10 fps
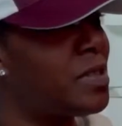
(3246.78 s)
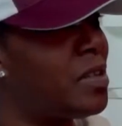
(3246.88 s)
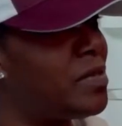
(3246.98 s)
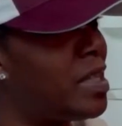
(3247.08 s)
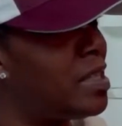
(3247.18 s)

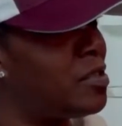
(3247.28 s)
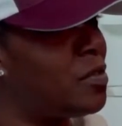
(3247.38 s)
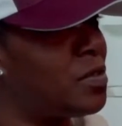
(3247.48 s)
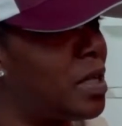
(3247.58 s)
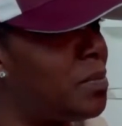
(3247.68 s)
like that.
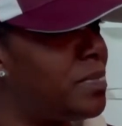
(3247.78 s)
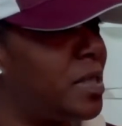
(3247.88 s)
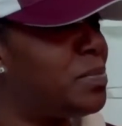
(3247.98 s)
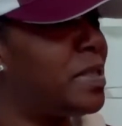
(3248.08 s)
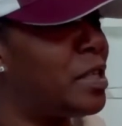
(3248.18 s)
That
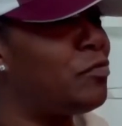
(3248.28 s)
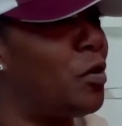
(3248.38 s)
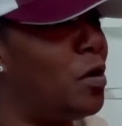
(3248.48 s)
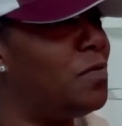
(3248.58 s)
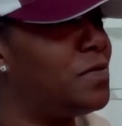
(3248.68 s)
they played
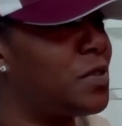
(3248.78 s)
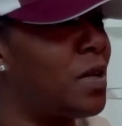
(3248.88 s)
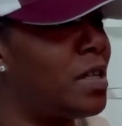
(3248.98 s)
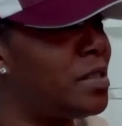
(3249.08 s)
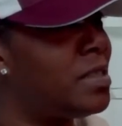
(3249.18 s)
rough, so
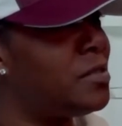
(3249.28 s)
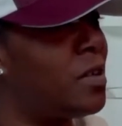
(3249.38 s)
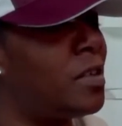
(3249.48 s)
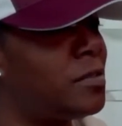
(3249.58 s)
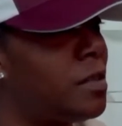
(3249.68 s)

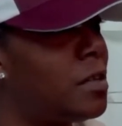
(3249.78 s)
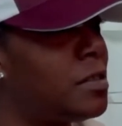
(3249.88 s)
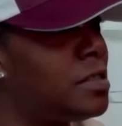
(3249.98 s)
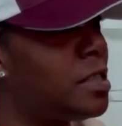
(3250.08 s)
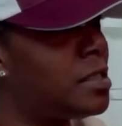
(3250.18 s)
I
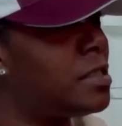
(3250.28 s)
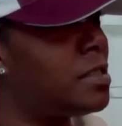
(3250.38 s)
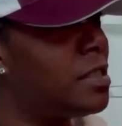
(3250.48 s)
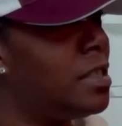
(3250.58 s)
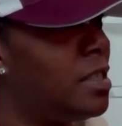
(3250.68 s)
could take
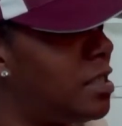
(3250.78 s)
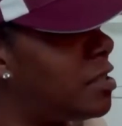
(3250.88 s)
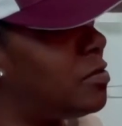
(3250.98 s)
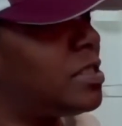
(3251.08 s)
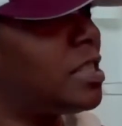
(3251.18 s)
a,
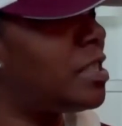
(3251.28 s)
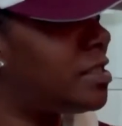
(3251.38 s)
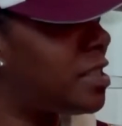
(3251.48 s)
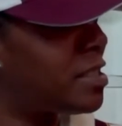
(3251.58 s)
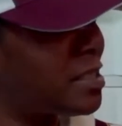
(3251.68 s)
like you say,
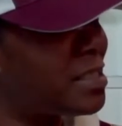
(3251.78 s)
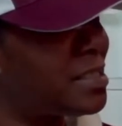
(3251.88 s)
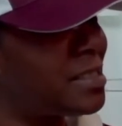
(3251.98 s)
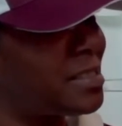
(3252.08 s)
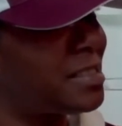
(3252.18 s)
take a hit
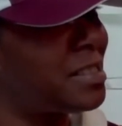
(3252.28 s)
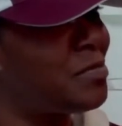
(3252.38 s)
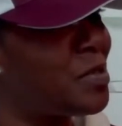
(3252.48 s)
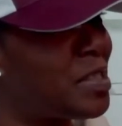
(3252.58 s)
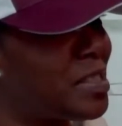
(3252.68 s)
to
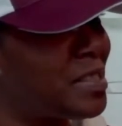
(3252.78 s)
give a hit.